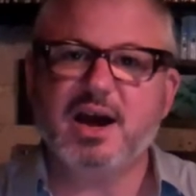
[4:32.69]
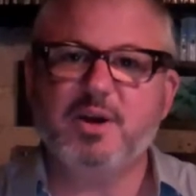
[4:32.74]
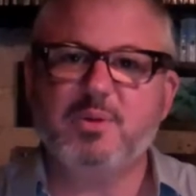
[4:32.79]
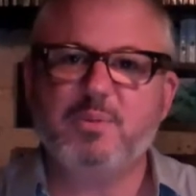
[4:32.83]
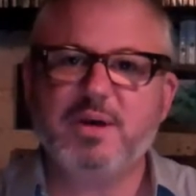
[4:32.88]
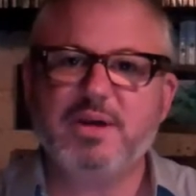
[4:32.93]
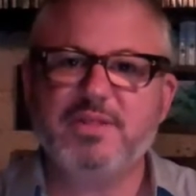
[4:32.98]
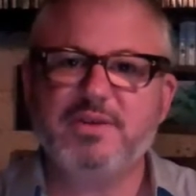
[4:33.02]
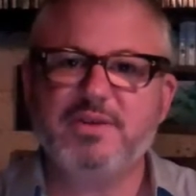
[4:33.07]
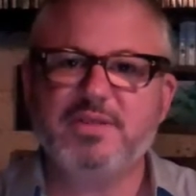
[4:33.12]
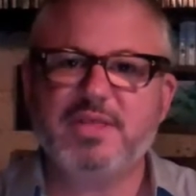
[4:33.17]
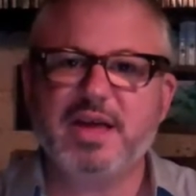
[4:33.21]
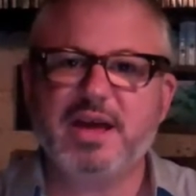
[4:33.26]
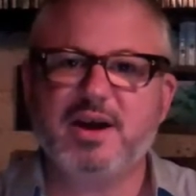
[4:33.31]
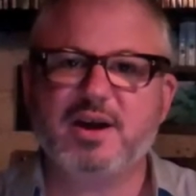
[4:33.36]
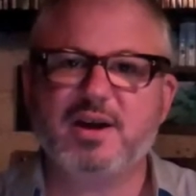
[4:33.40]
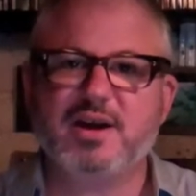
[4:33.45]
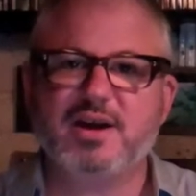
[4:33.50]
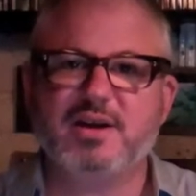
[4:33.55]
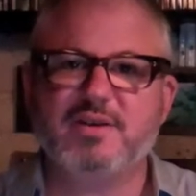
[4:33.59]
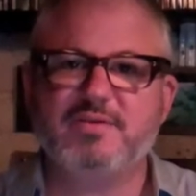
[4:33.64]
whether they
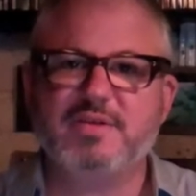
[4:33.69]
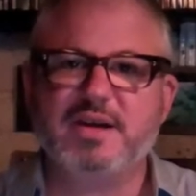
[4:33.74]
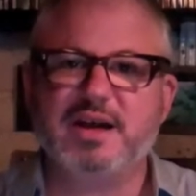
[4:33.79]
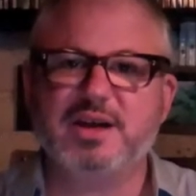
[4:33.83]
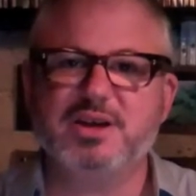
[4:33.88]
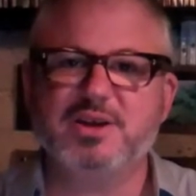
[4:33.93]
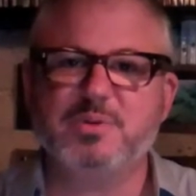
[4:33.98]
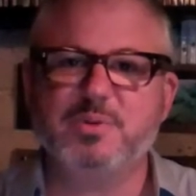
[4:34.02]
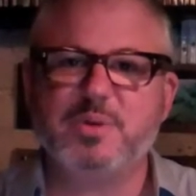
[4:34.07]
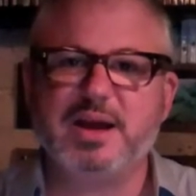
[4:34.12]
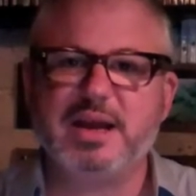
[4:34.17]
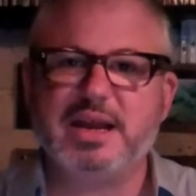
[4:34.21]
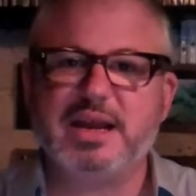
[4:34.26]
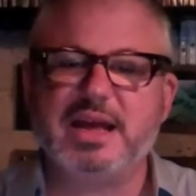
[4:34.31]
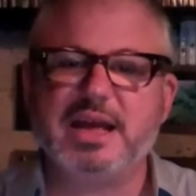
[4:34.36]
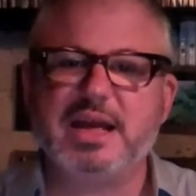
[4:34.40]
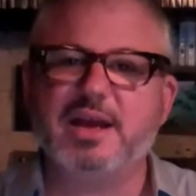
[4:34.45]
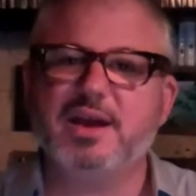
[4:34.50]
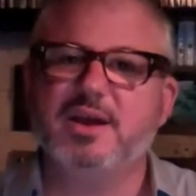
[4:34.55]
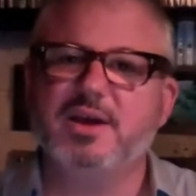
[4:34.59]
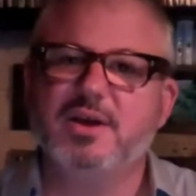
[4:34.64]
are
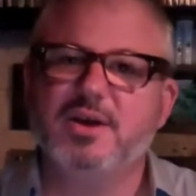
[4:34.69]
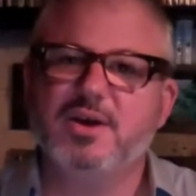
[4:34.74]
evaluating